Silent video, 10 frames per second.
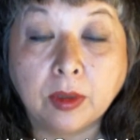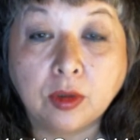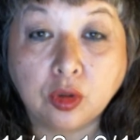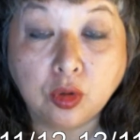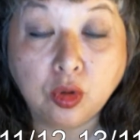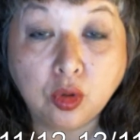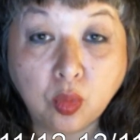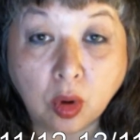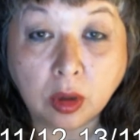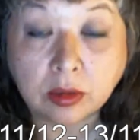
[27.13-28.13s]
Do you
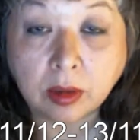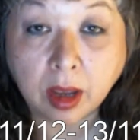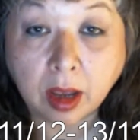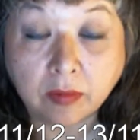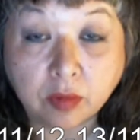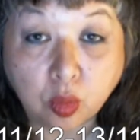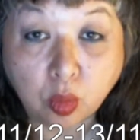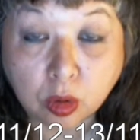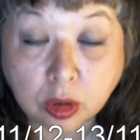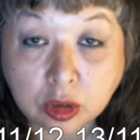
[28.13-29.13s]
want to have a
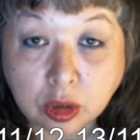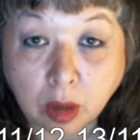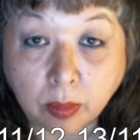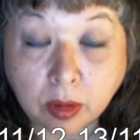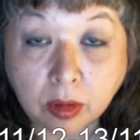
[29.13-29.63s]
workshop